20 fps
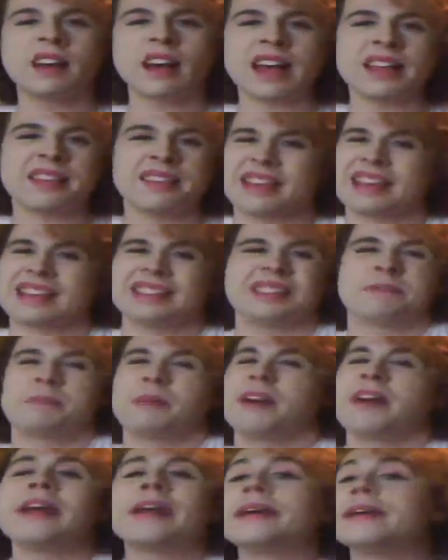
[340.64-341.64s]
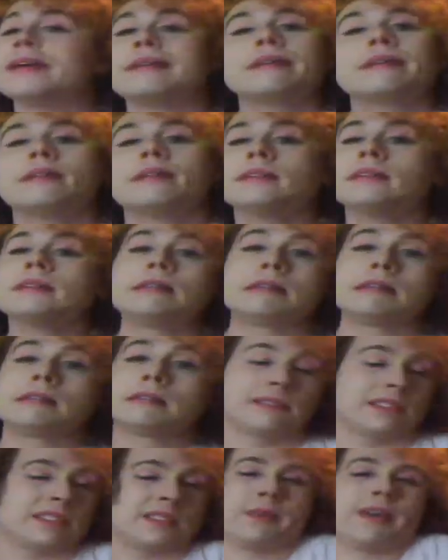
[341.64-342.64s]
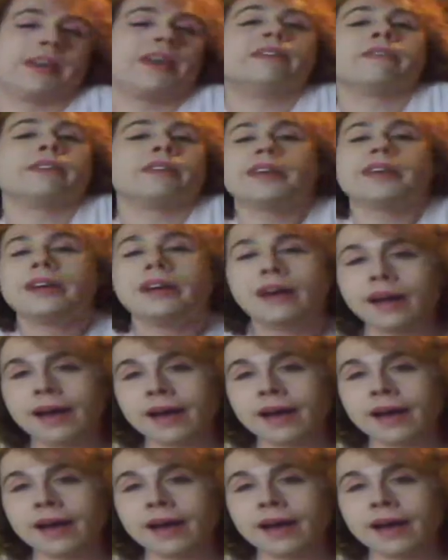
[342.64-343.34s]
and that's about it. That's about it, really.